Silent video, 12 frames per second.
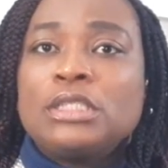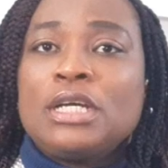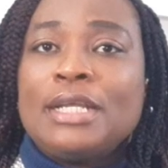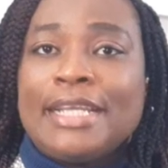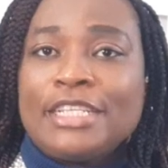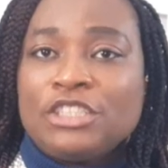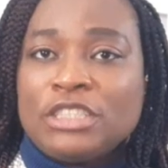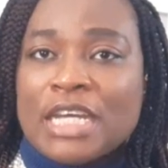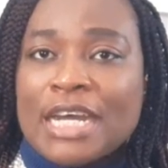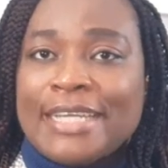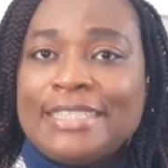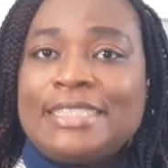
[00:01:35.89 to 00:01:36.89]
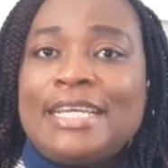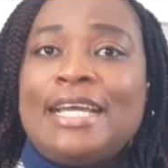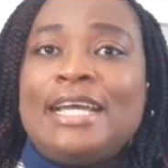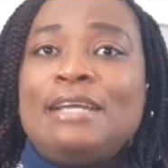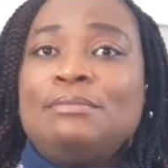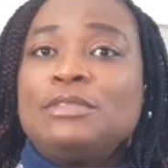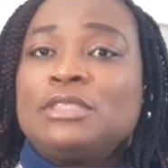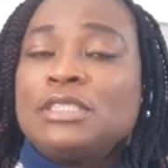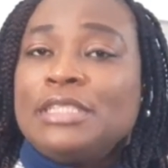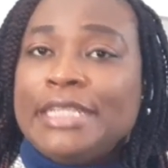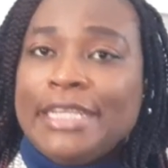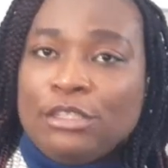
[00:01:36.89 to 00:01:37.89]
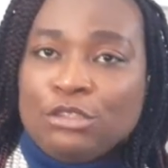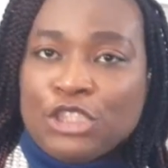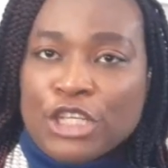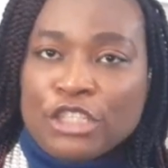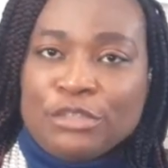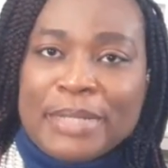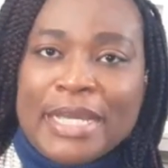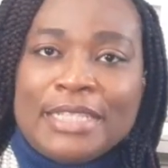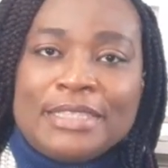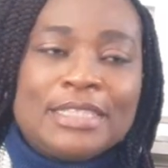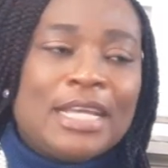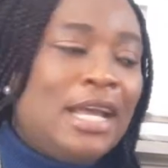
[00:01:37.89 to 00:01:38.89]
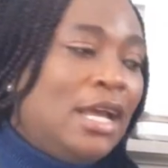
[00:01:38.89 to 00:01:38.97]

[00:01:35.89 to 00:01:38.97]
collection items, legal judgment.